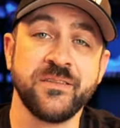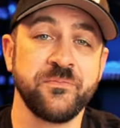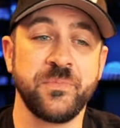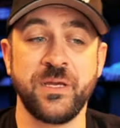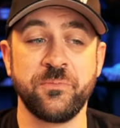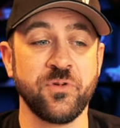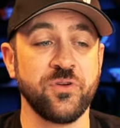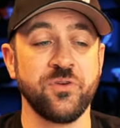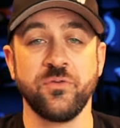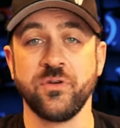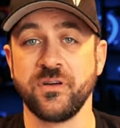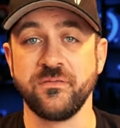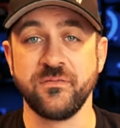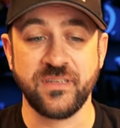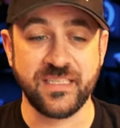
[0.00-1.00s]
people who
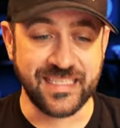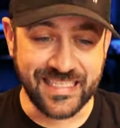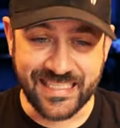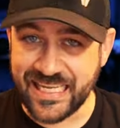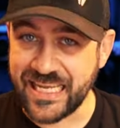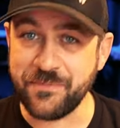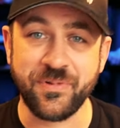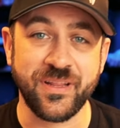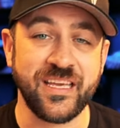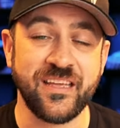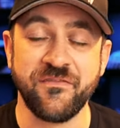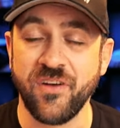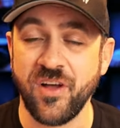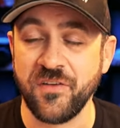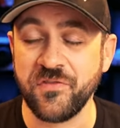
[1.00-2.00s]
are deeply
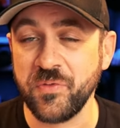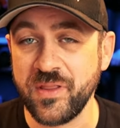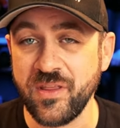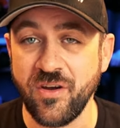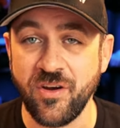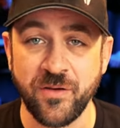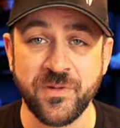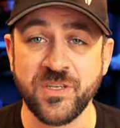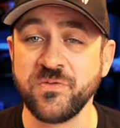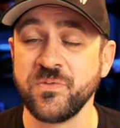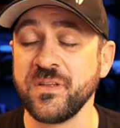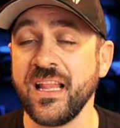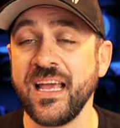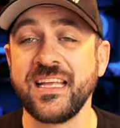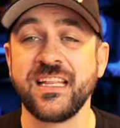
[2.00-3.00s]
involved with the ARRMAs
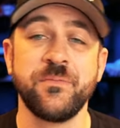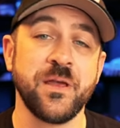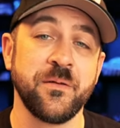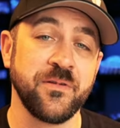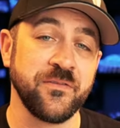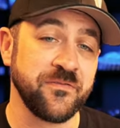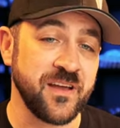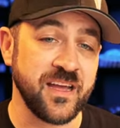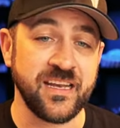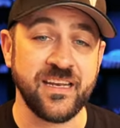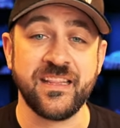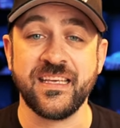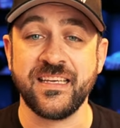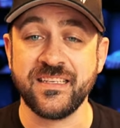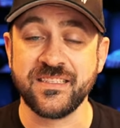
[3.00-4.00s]
will likely be able to find
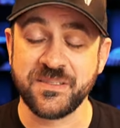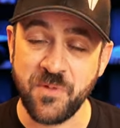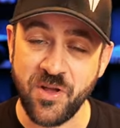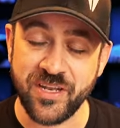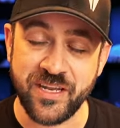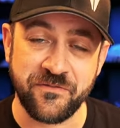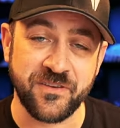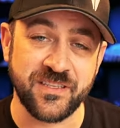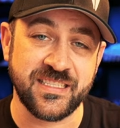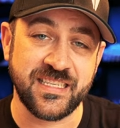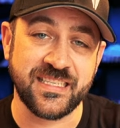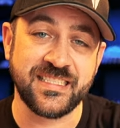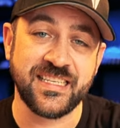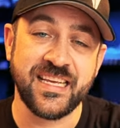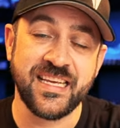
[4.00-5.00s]
the small
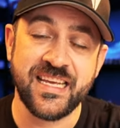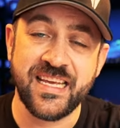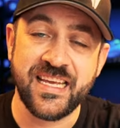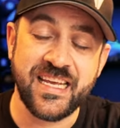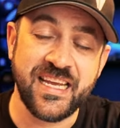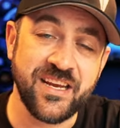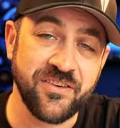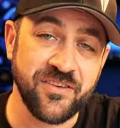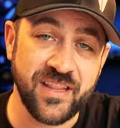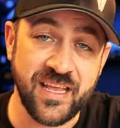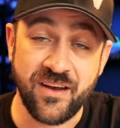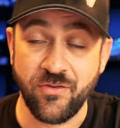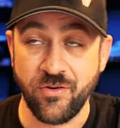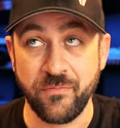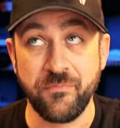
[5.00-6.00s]
differences here and
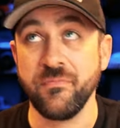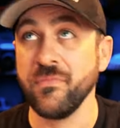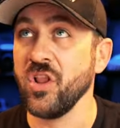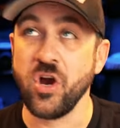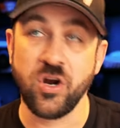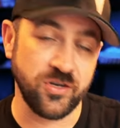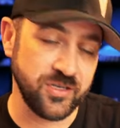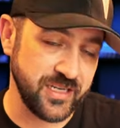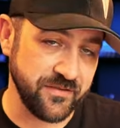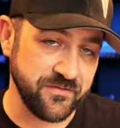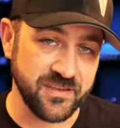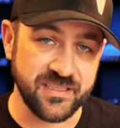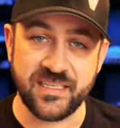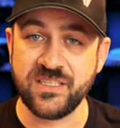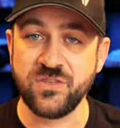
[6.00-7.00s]
there, or large
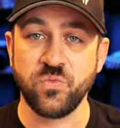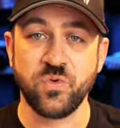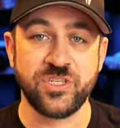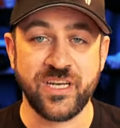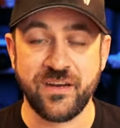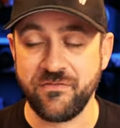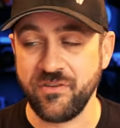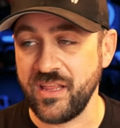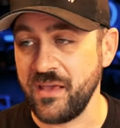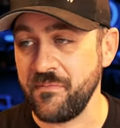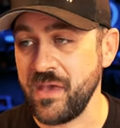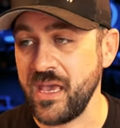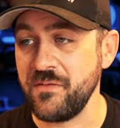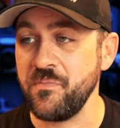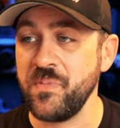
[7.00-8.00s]
differences, whichever they
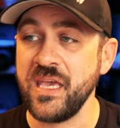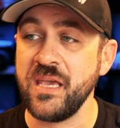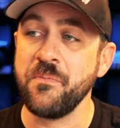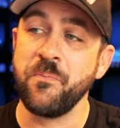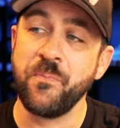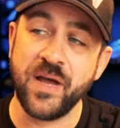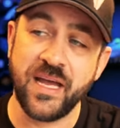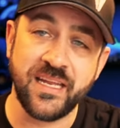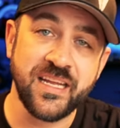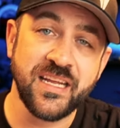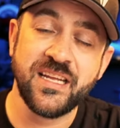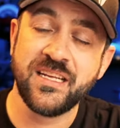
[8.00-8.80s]
may be, but